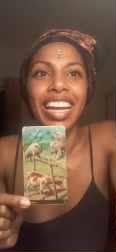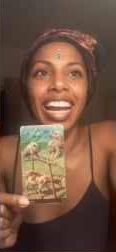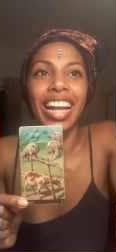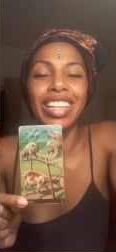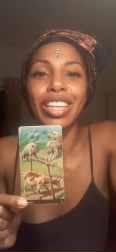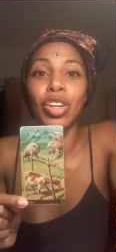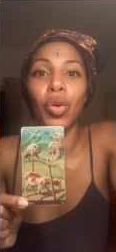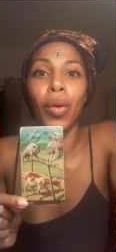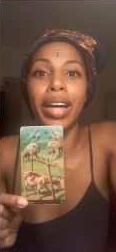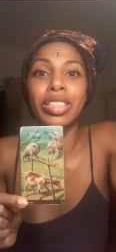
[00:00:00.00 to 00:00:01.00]
And the
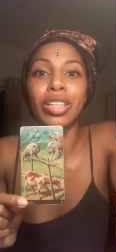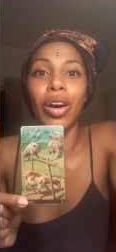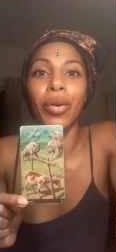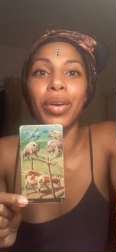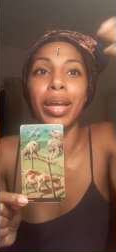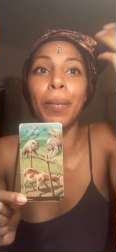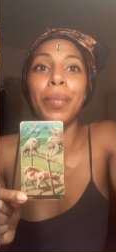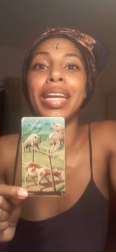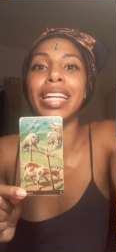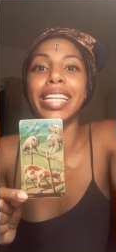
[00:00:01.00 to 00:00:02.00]
little wise goat
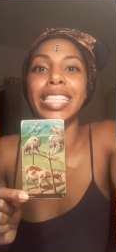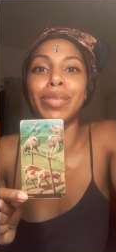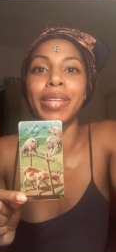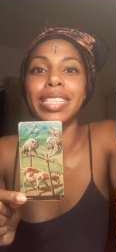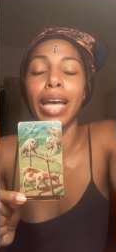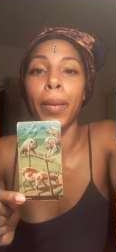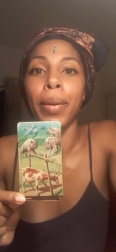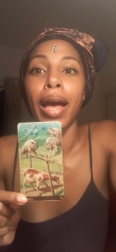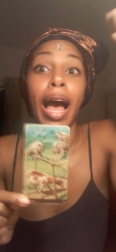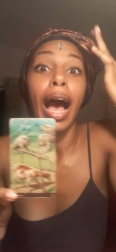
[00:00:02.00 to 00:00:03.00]
immediately speaks up
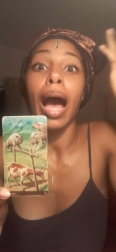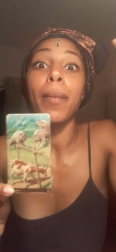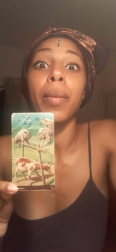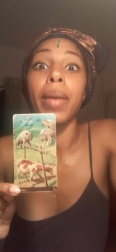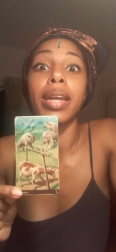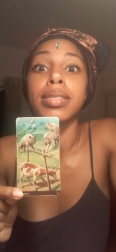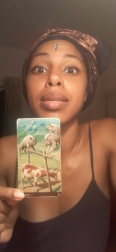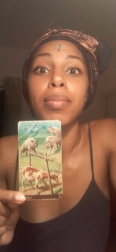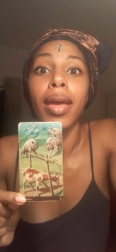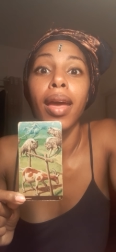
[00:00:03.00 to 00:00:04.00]
I'm a
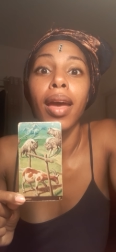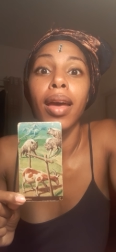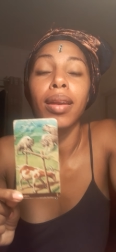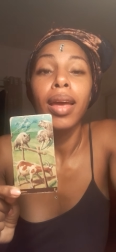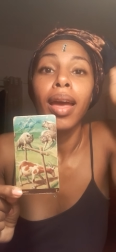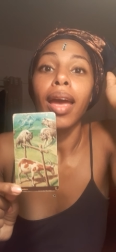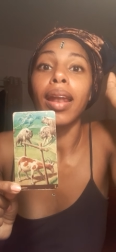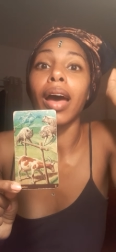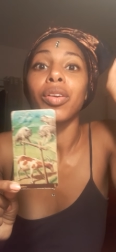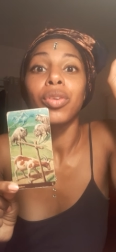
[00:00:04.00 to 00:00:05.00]
medicine man, and
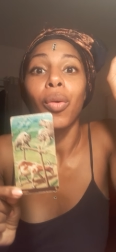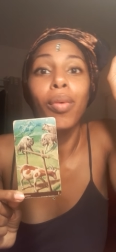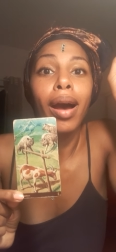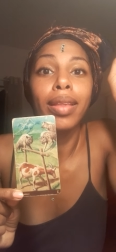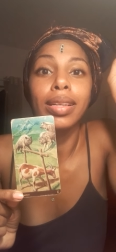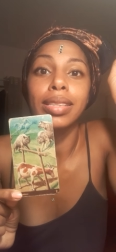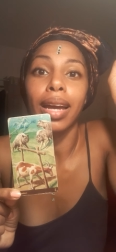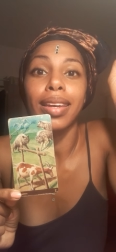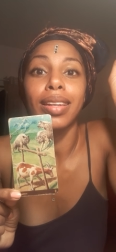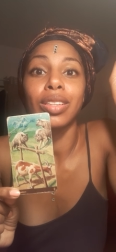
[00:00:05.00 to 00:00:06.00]
I don't know why these
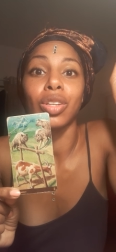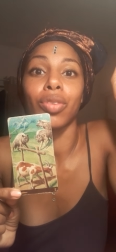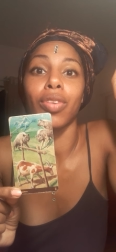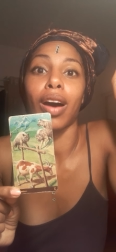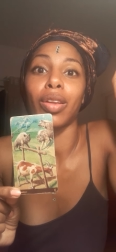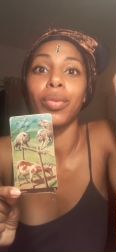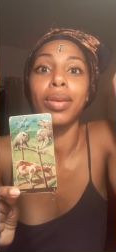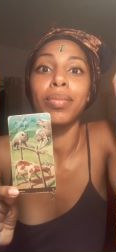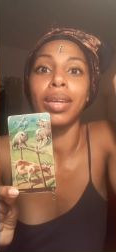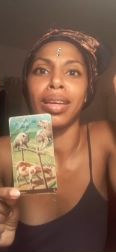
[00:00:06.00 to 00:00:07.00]
hyenas are
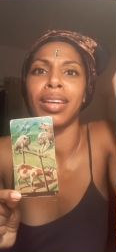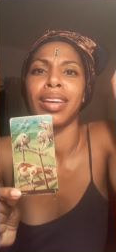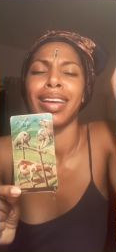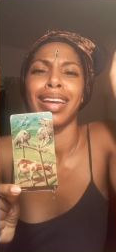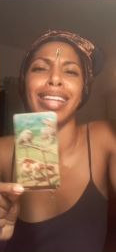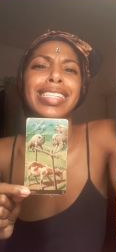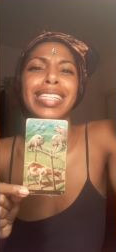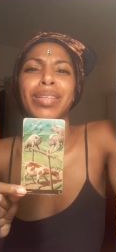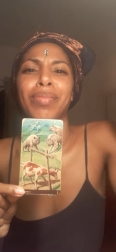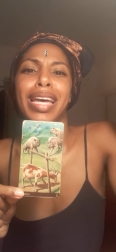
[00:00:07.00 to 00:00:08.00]
following me. He
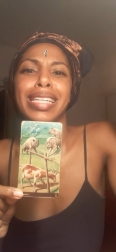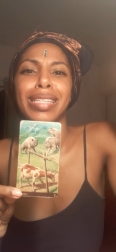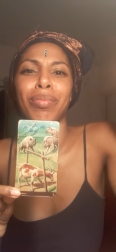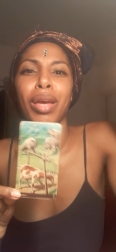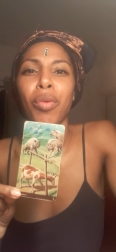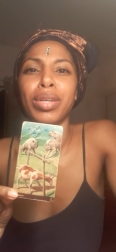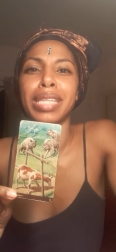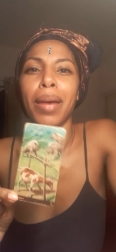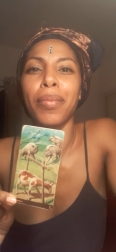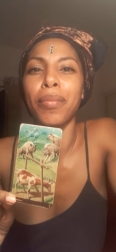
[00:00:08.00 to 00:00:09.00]
says, A medicine man? What
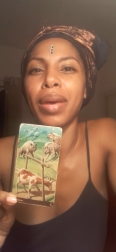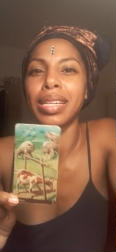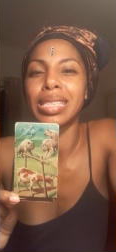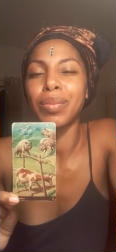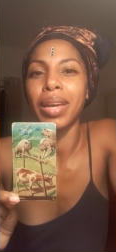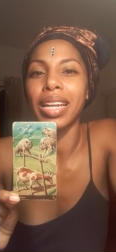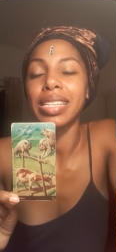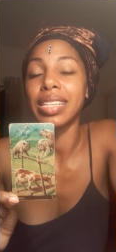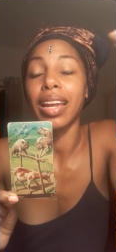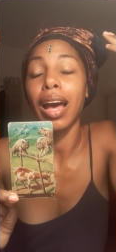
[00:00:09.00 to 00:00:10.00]
type of medicine man? He
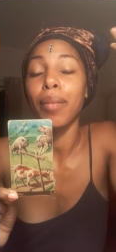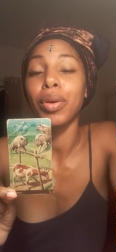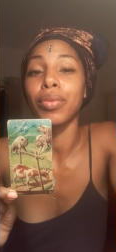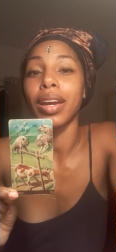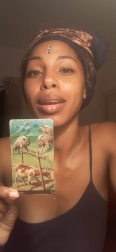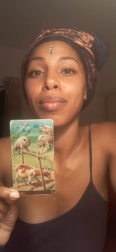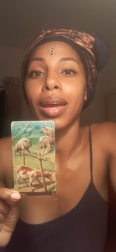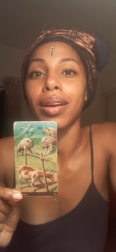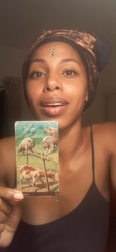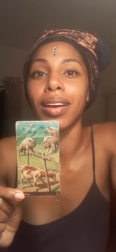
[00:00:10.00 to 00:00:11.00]
said, I'm a
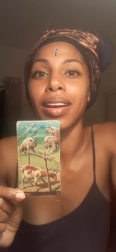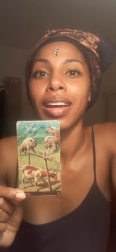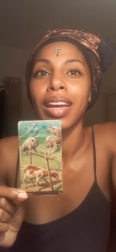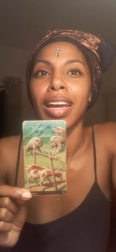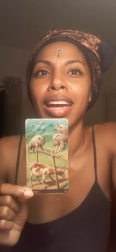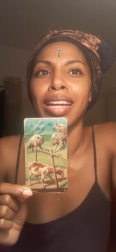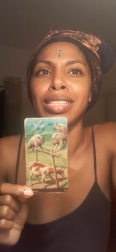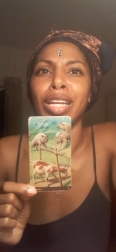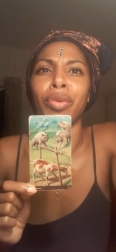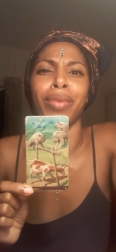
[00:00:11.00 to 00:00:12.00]
rainmaker. he
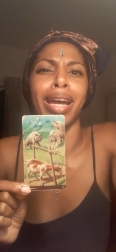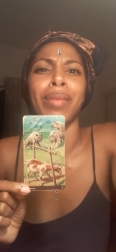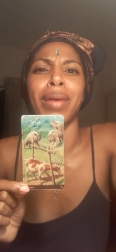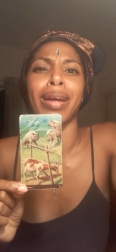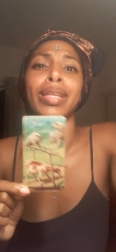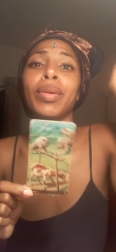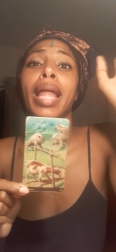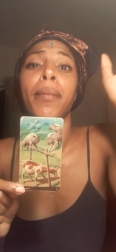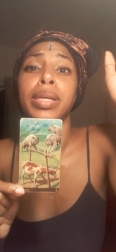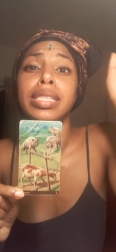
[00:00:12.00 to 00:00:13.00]
said, A rainmaker? Lord,
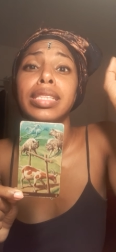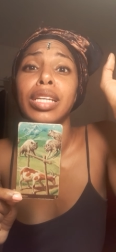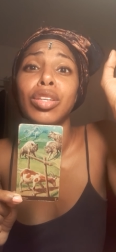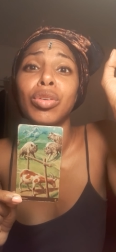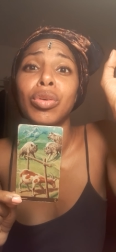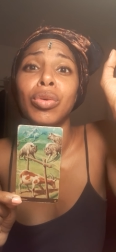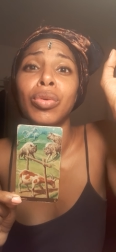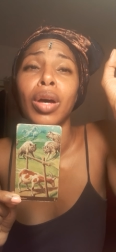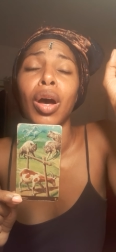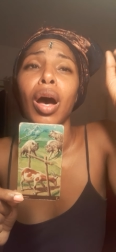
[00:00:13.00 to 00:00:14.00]
let me see
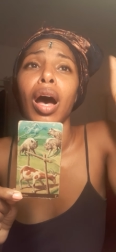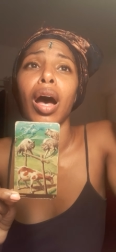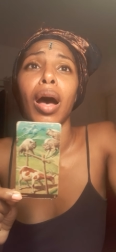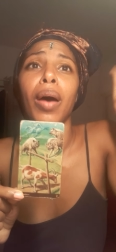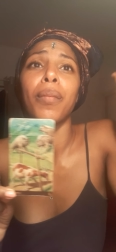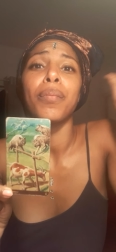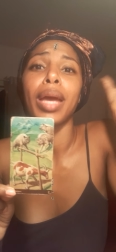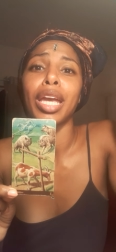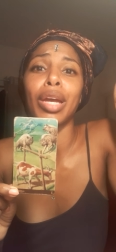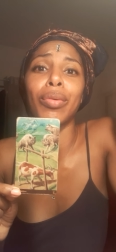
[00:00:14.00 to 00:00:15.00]
you uh,
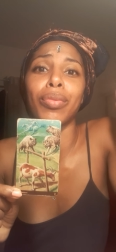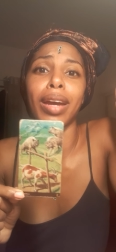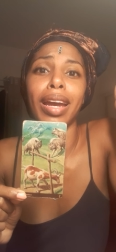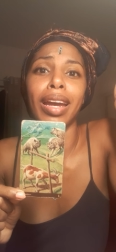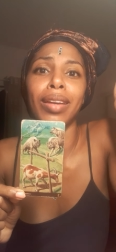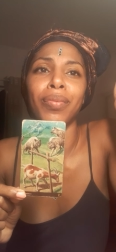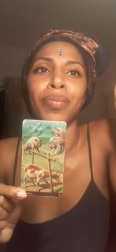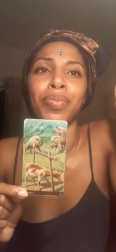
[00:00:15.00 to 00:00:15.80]
make it rain.